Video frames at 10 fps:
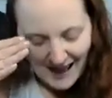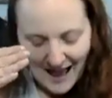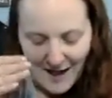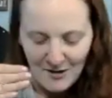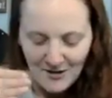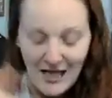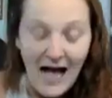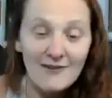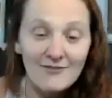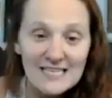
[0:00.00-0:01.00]
am
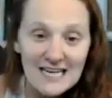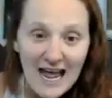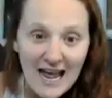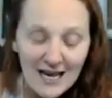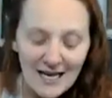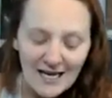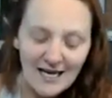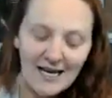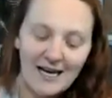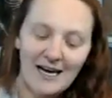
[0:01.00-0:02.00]
alive today,
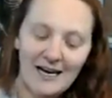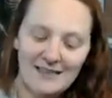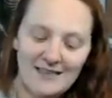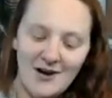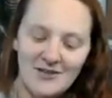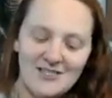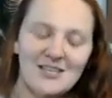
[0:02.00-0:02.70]
there's